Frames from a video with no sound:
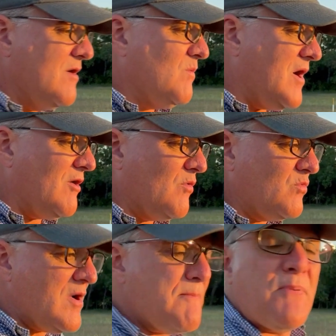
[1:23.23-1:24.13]
Well,
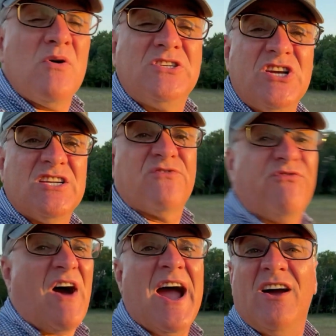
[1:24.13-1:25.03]
Ripple just
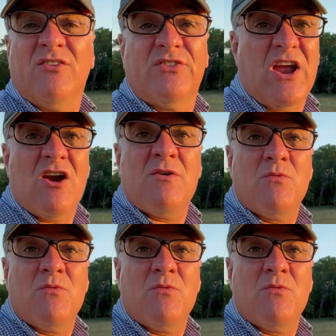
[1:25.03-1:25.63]
filed their